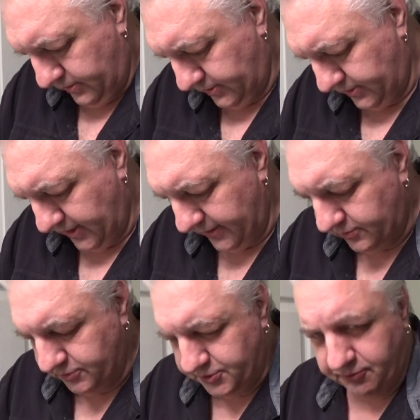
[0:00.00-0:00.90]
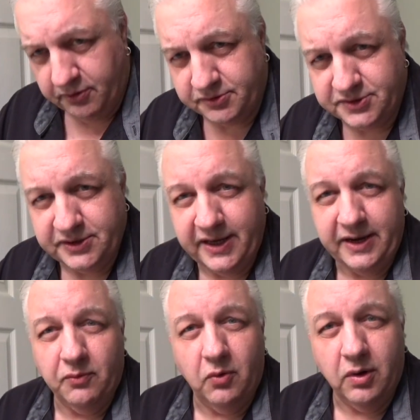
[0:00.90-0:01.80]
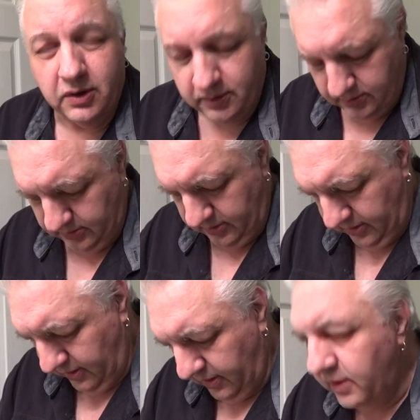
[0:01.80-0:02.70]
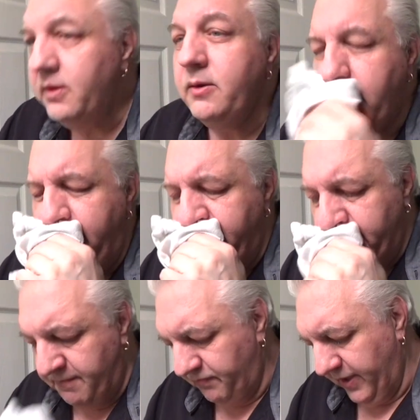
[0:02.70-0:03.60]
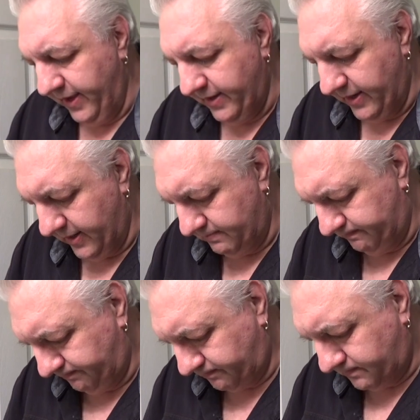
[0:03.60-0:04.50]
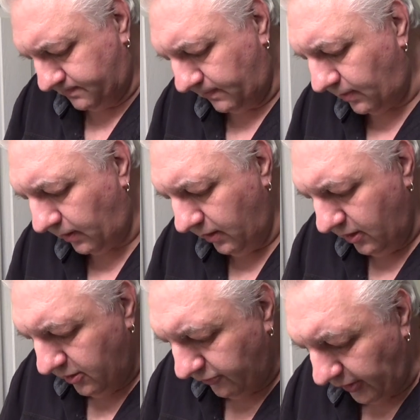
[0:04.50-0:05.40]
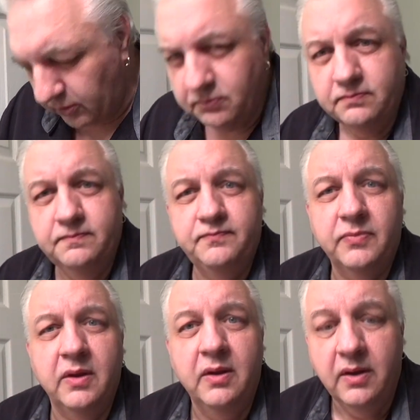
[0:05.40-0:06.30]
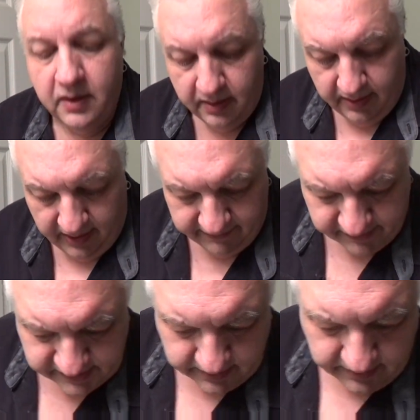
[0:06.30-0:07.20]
She's had two strokes. She can't walk. And so I visit